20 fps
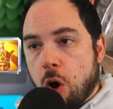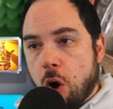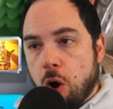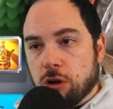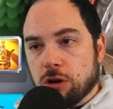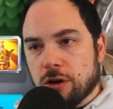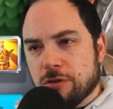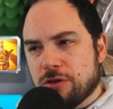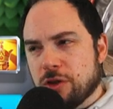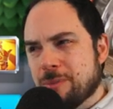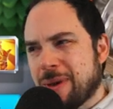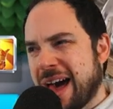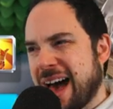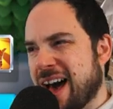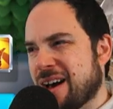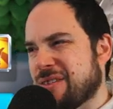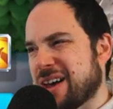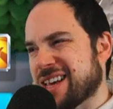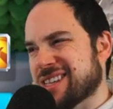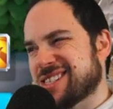All of them
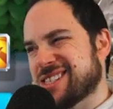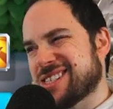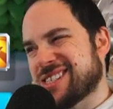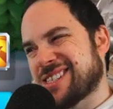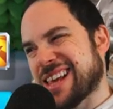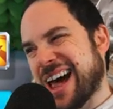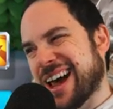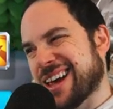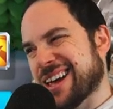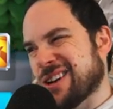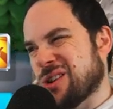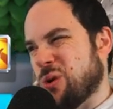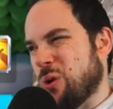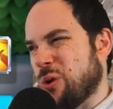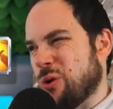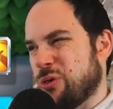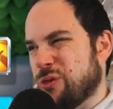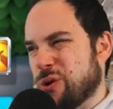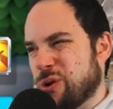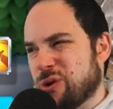have a second
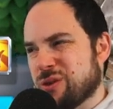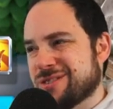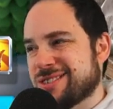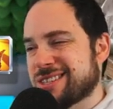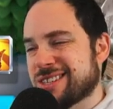or third